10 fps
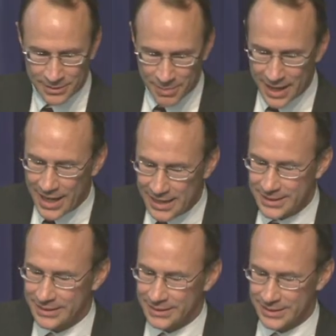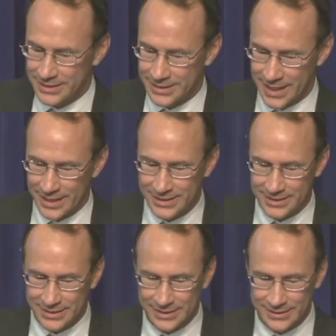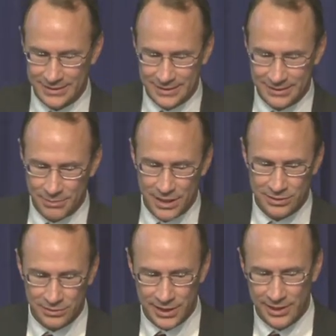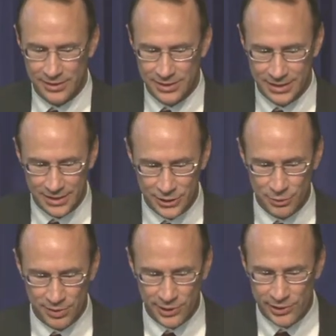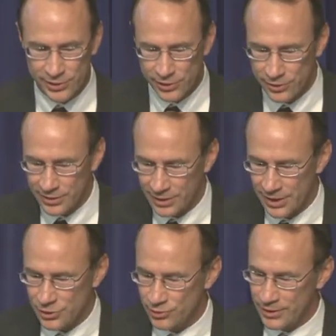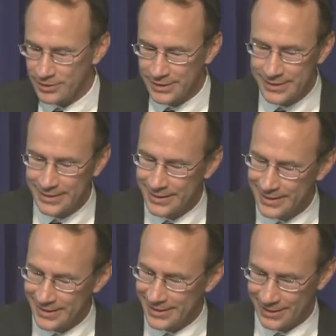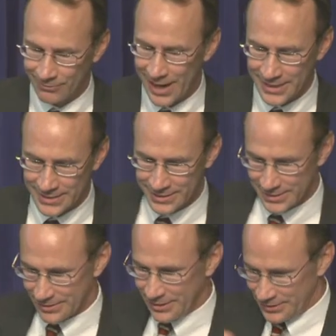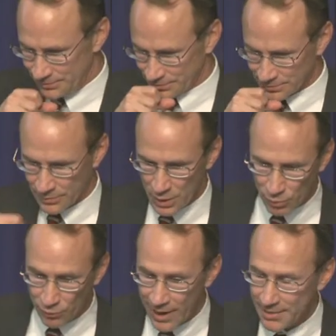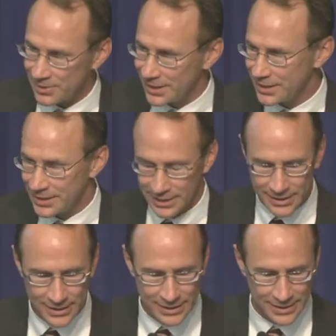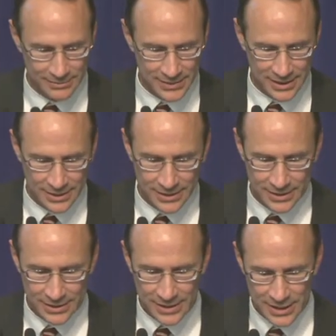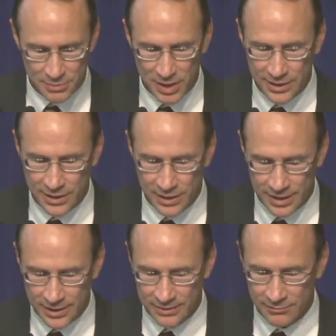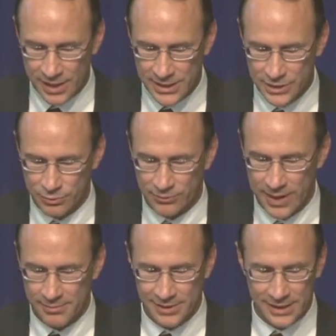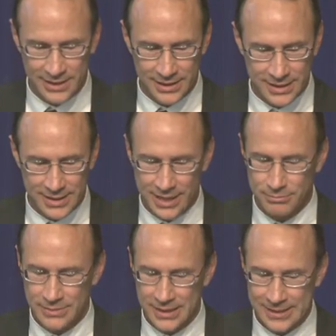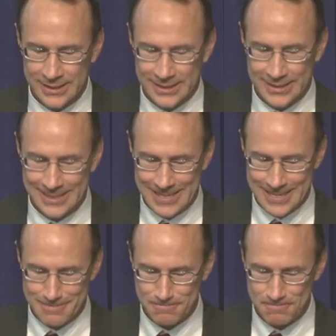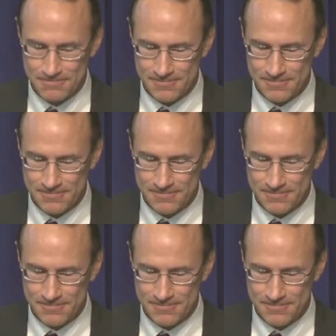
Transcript: main idea is that medical care is a superior good, a luxury good. It rises more rapidly than rises more rapidly than income.